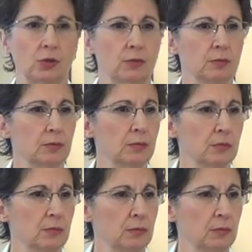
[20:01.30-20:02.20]
you?
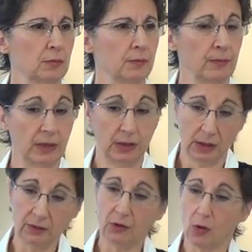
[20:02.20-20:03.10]
And
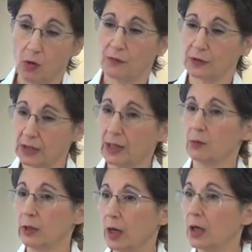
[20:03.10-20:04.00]
even over
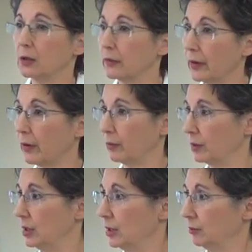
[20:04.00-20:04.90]
time, we all grow. I
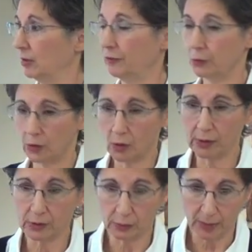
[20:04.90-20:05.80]
mean, if we're
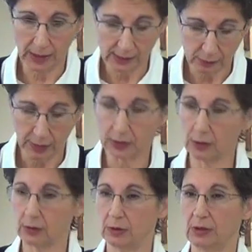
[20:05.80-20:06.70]
going to Mass
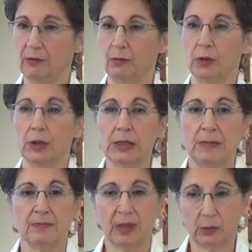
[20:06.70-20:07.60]
regularly, if we're,
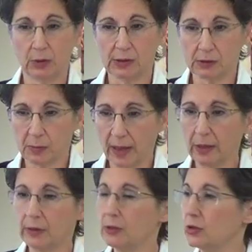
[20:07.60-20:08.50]
we're
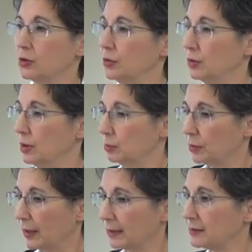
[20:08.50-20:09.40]
aspiring to
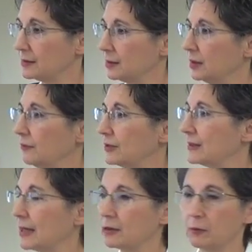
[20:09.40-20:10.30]
practice and live a
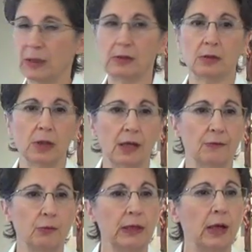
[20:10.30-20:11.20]
sacramental
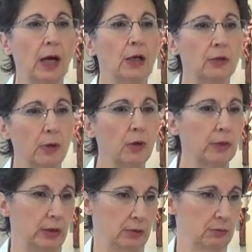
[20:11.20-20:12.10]
life, we are
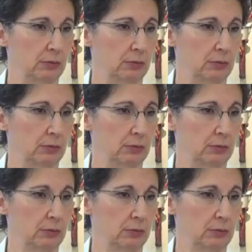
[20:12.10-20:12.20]
growing.